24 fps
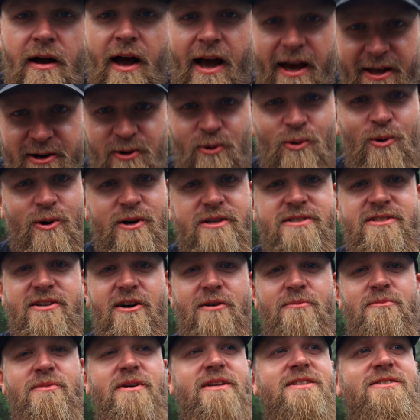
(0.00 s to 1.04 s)
I had to order
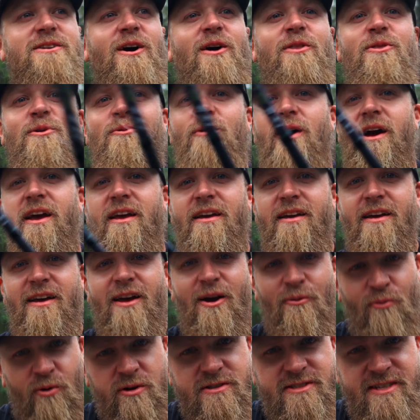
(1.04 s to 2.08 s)
some, it's on the way.
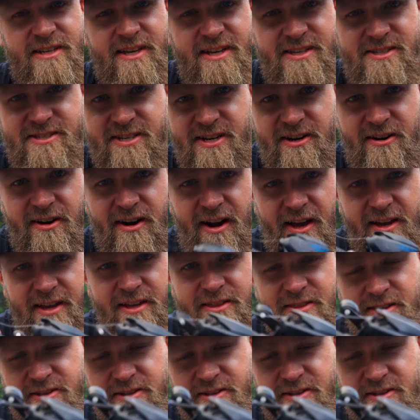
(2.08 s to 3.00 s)
And once it gets here and I get